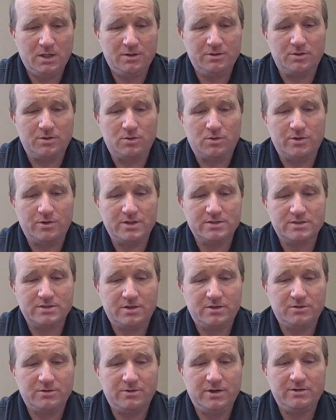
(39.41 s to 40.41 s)
The Lord has
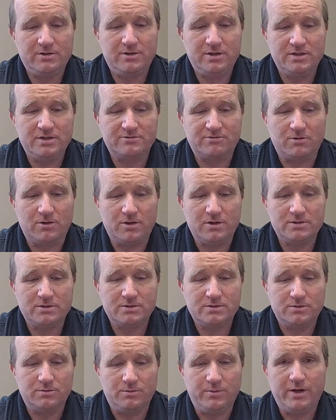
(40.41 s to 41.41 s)
done great things for us.
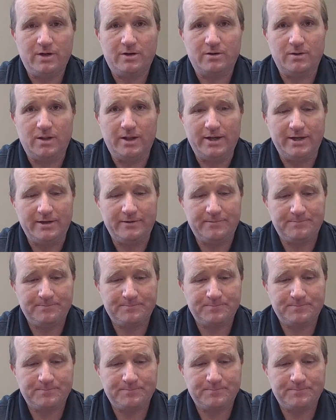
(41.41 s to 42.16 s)
We are glad.